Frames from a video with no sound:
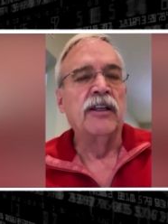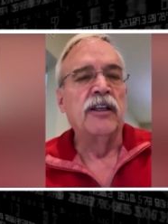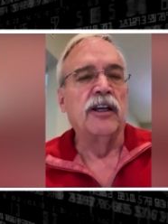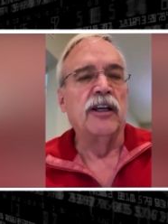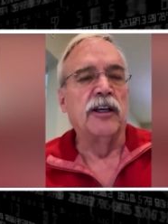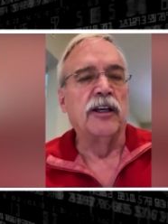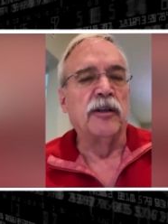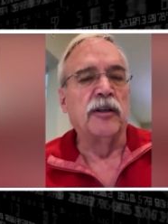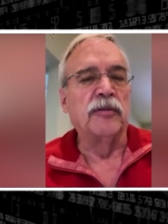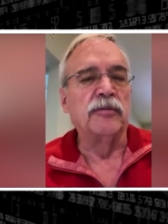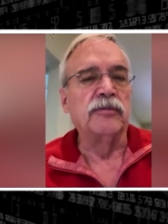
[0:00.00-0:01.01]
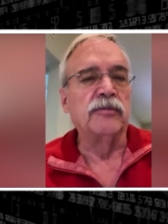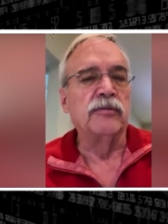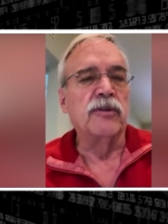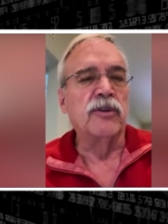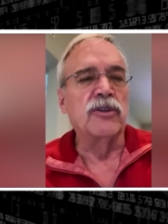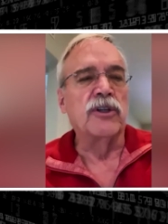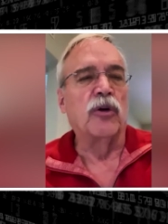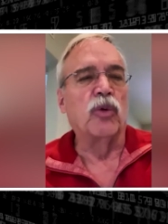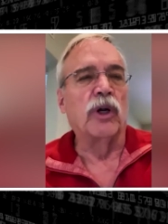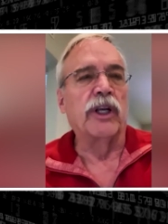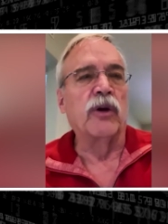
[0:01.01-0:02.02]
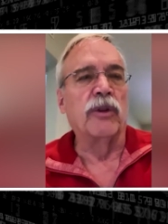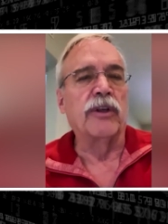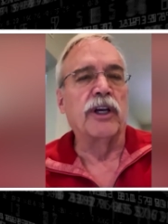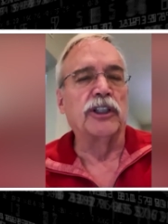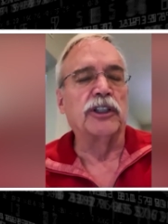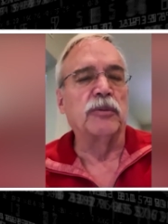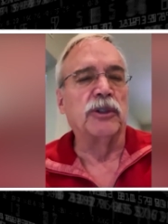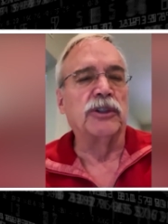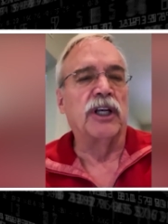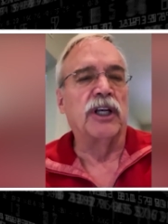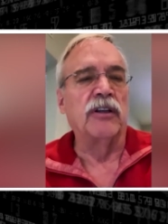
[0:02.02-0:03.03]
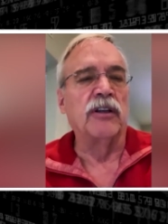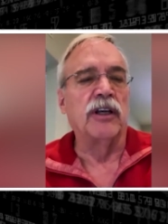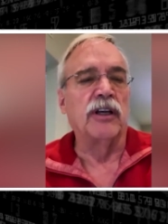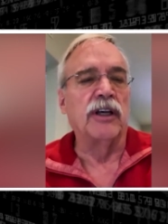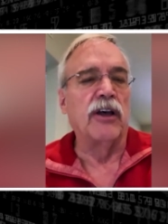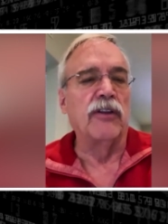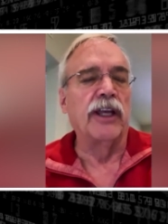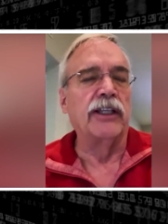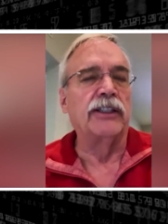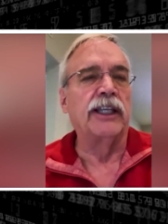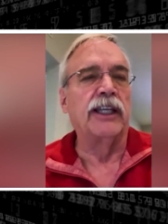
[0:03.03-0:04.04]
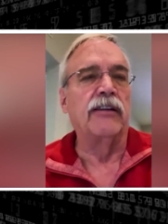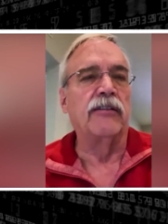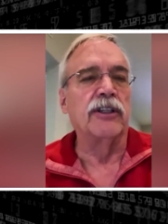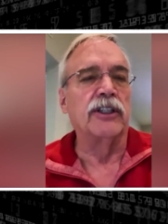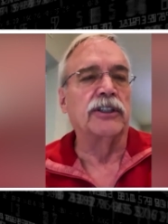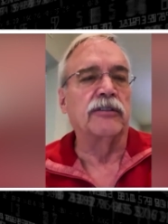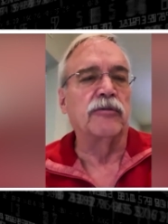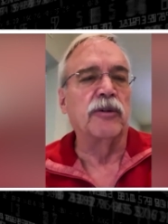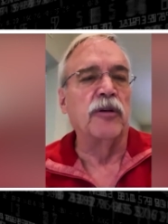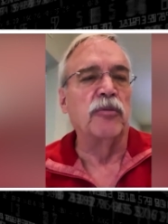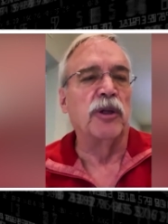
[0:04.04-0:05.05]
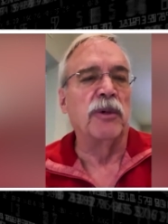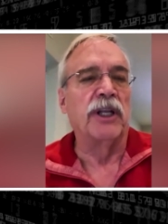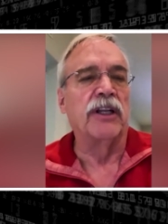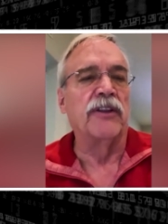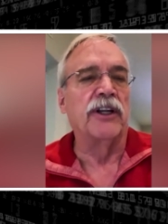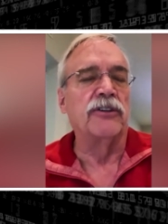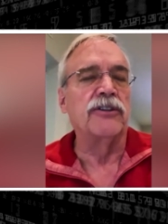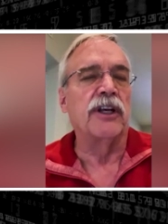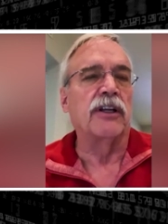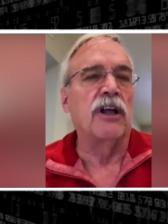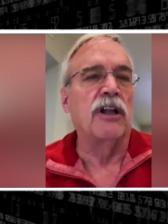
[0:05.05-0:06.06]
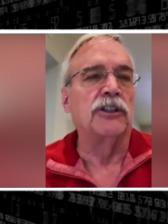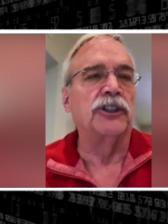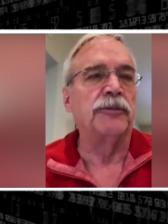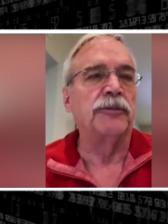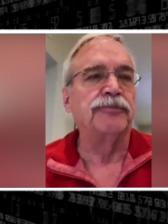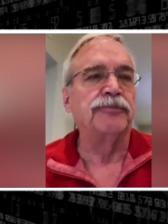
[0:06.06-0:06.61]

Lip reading: start working with customers on how they see this implemented in their technology.